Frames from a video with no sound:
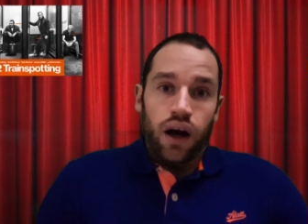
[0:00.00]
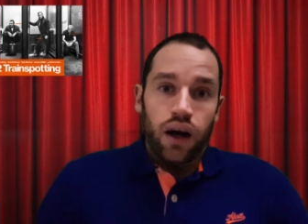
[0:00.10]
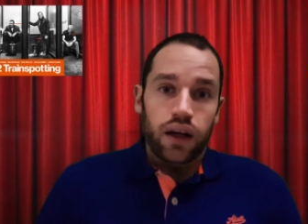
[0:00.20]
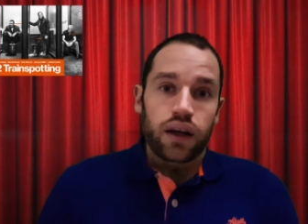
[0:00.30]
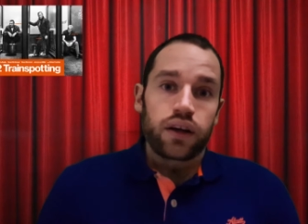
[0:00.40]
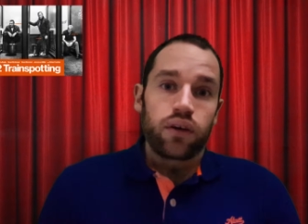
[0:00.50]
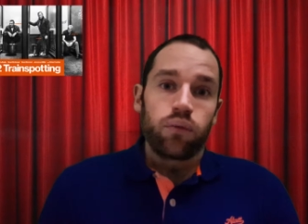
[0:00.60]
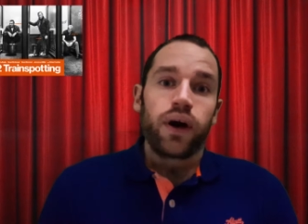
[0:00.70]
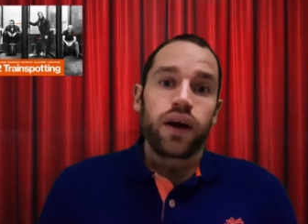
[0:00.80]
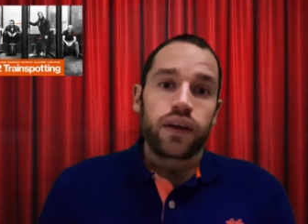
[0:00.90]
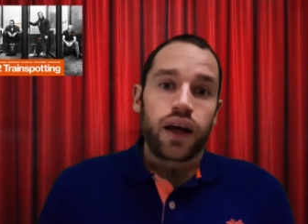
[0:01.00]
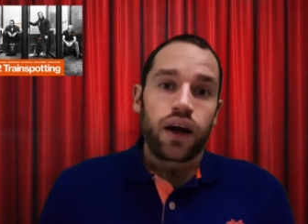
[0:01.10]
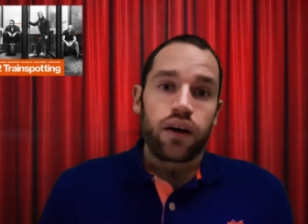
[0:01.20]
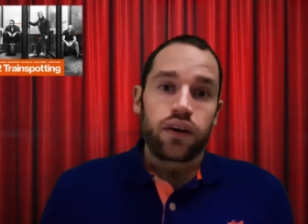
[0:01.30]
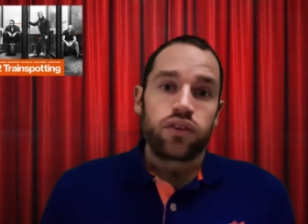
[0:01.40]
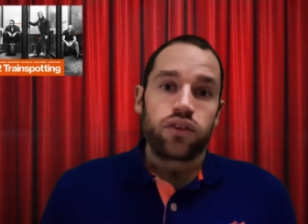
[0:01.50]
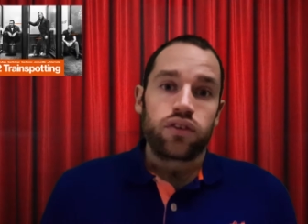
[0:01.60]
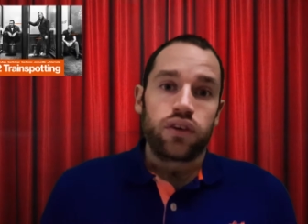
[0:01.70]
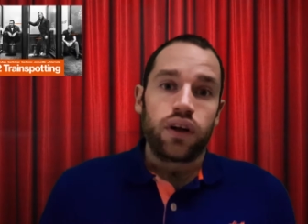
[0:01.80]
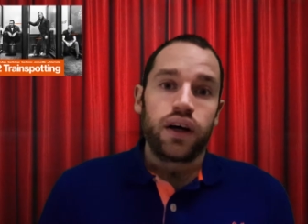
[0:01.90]
highlighting where the
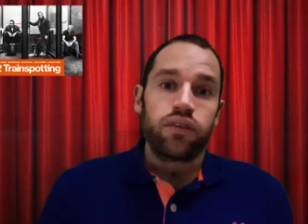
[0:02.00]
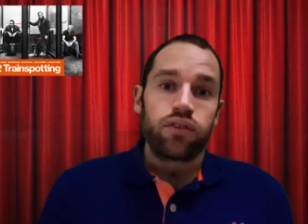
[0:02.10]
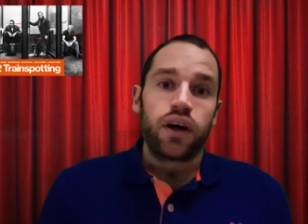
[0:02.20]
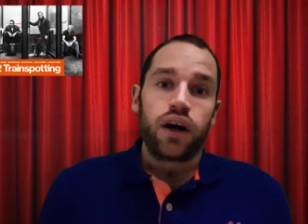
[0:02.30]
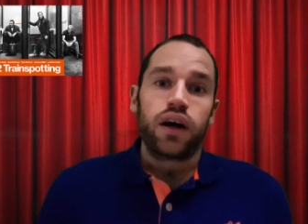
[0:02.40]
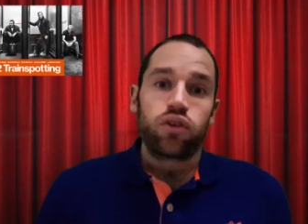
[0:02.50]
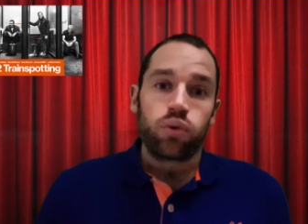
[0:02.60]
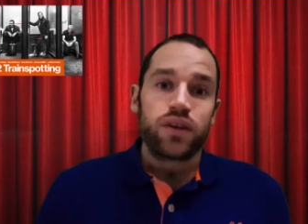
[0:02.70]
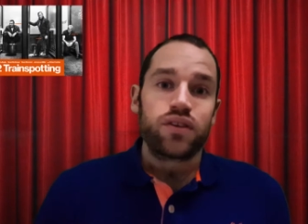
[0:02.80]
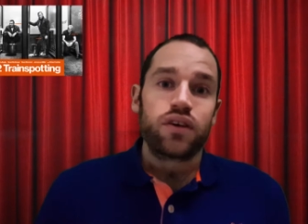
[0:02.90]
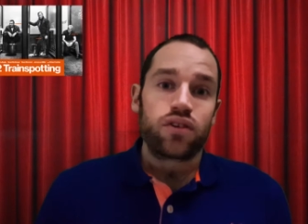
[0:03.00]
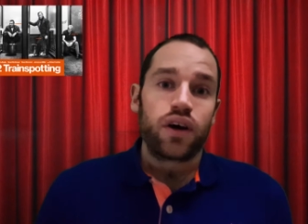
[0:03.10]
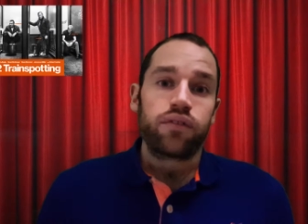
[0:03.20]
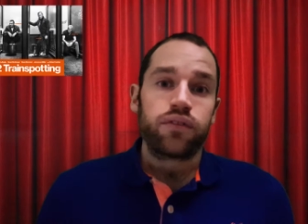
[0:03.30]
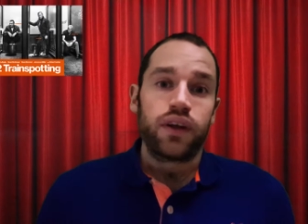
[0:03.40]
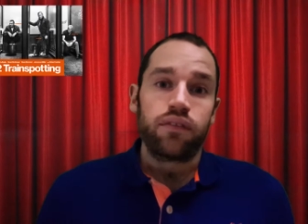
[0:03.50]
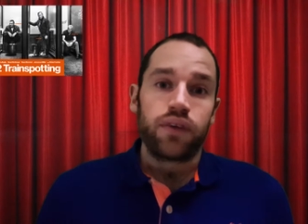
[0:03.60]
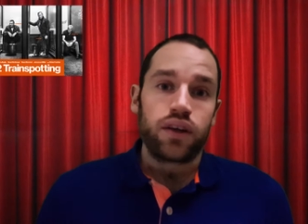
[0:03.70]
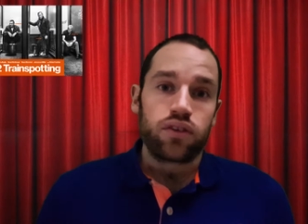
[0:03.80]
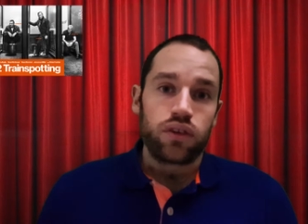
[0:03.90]
characters' lives are 20 years after the
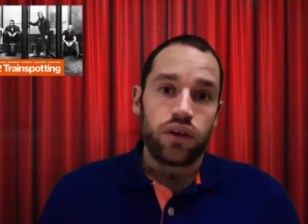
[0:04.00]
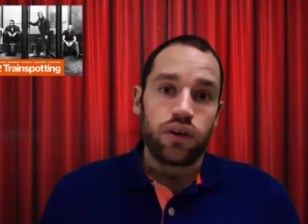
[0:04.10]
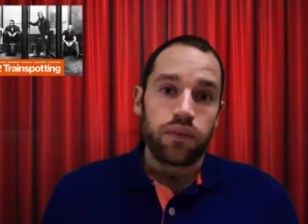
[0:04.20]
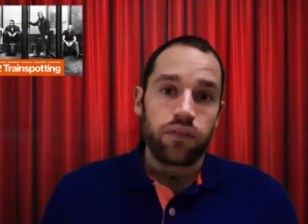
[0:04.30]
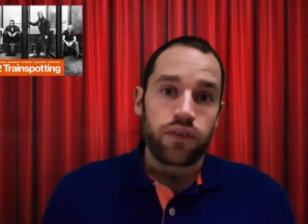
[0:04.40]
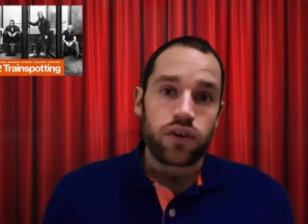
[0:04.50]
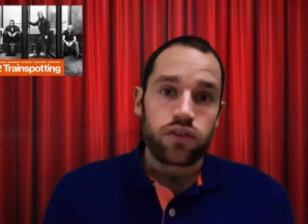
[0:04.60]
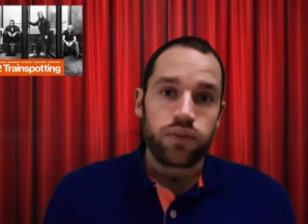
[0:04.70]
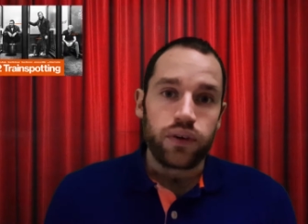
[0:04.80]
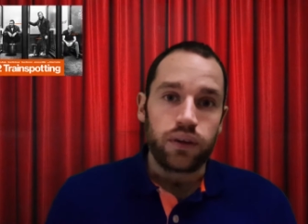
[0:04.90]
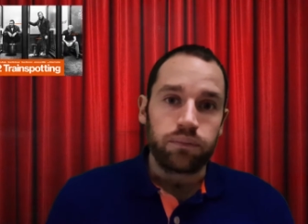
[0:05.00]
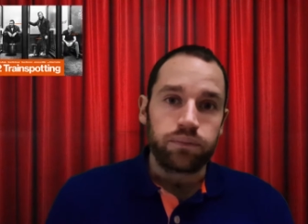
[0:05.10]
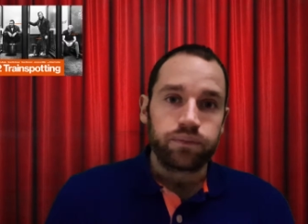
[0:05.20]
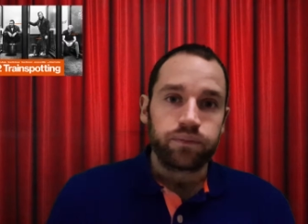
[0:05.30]
events of the first film.